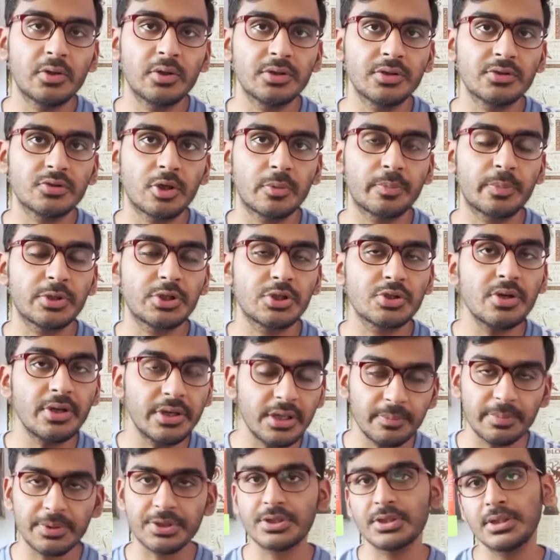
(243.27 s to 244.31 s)
on this opportunity,
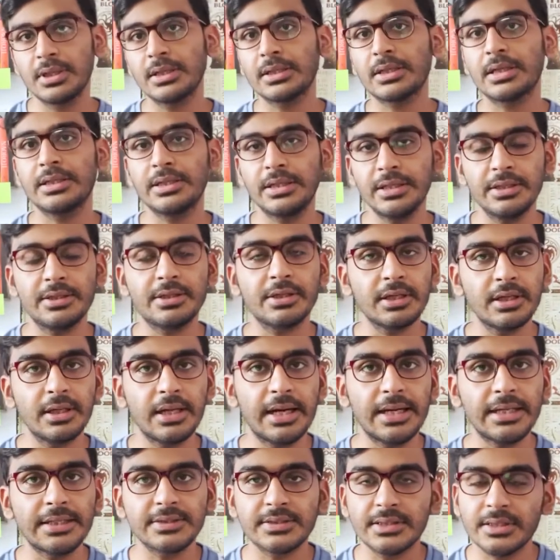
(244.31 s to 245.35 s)
but Sri Lanka did
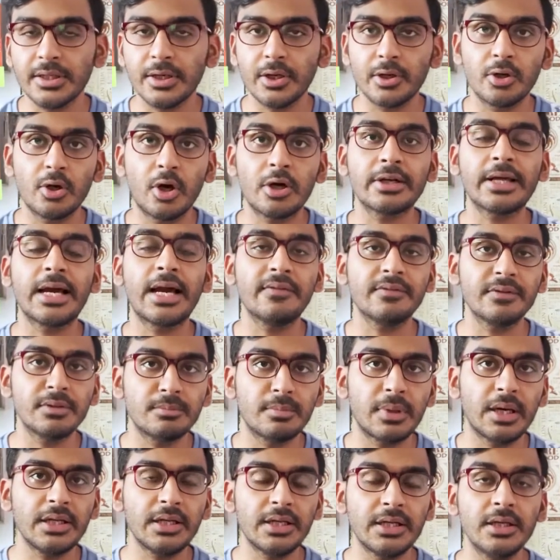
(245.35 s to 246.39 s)
realize that they did not have the
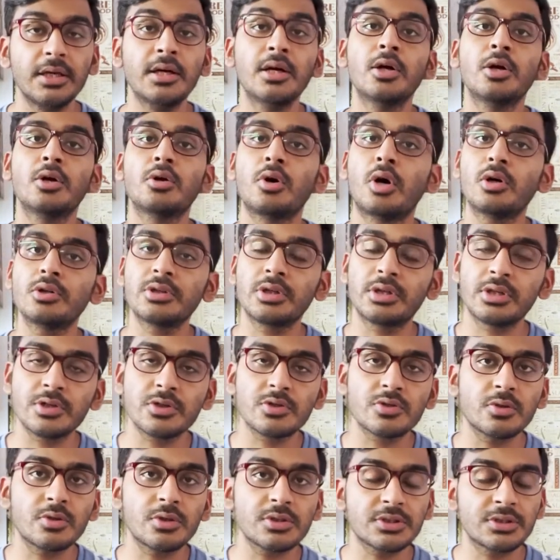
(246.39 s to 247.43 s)
money nor the
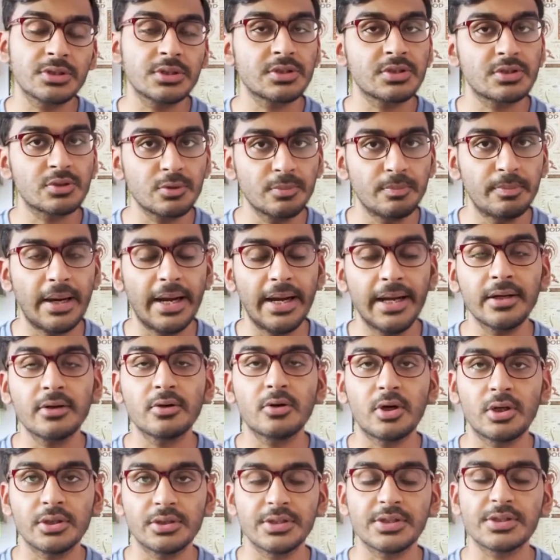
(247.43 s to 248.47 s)
resources to bank
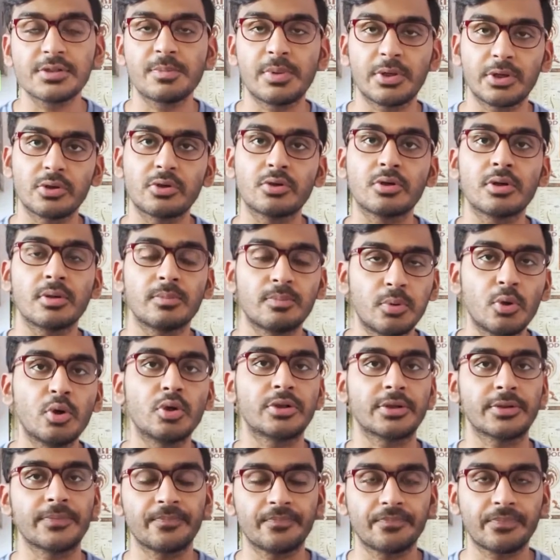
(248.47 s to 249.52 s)
on this particular
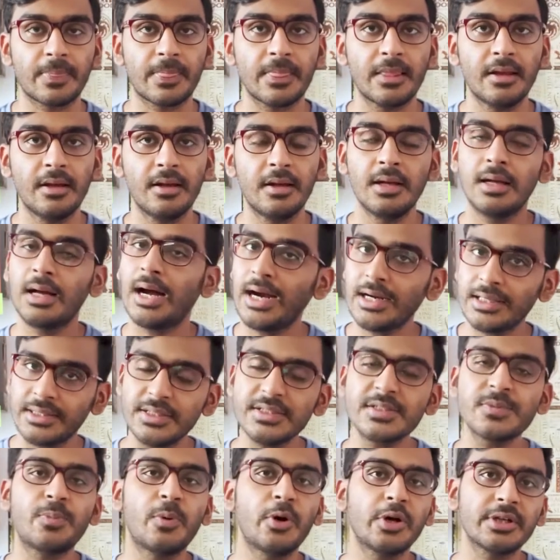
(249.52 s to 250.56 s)
port. At
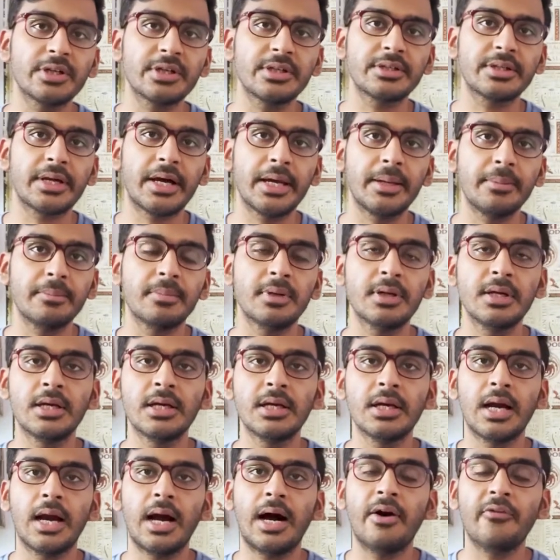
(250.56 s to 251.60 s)
this point in time,
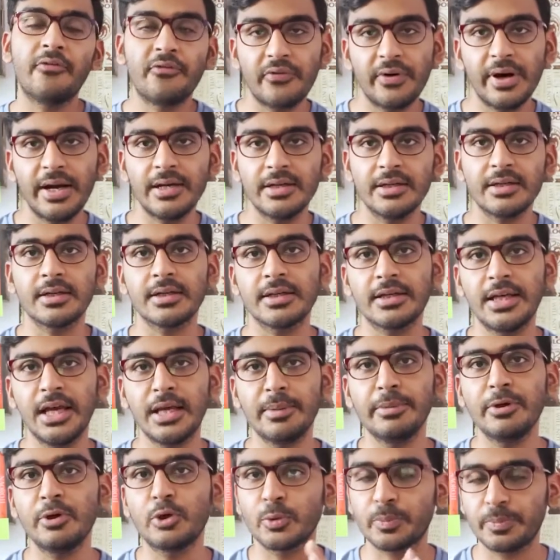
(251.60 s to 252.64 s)
a friend
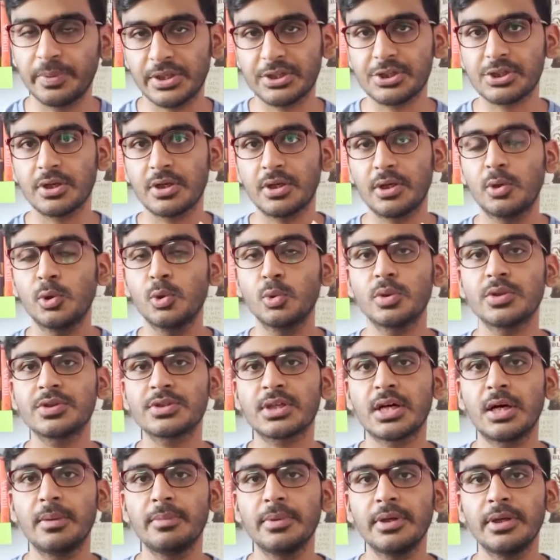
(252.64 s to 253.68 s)
came into picture who was
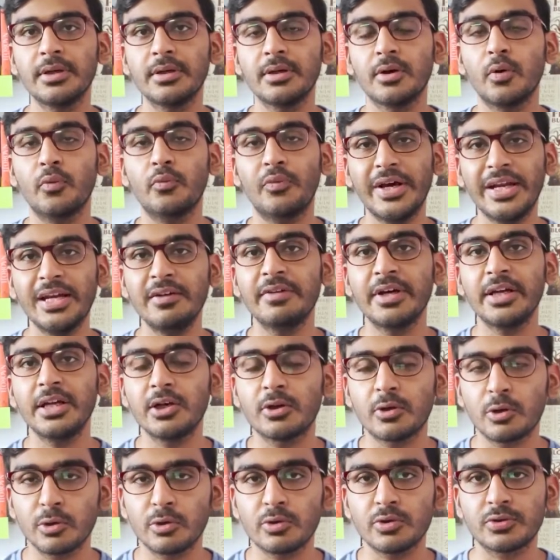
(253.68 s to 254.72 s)
coming very, very
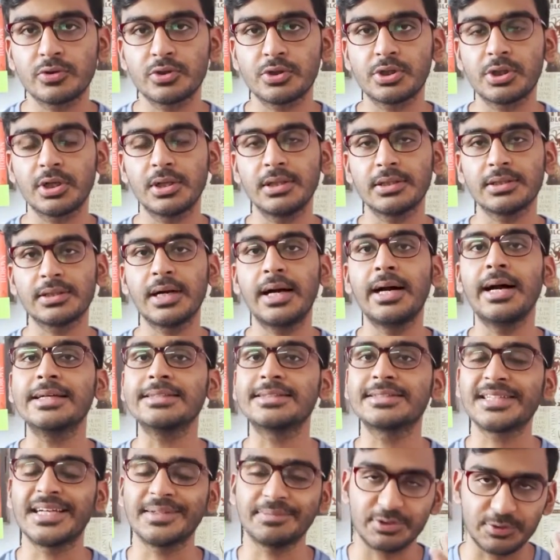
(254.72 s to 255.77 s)
close to Sri Lanka
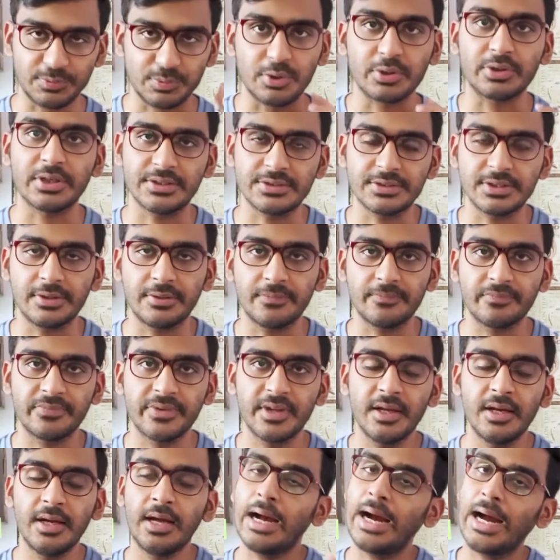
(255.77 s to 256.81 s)
as time was progressing.
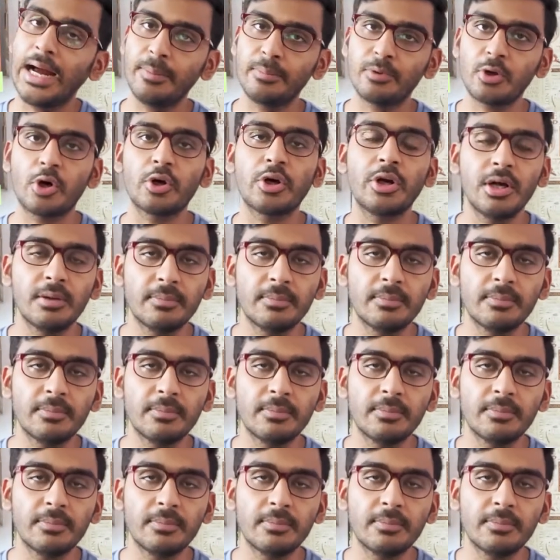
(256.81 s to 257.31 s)
I'm talking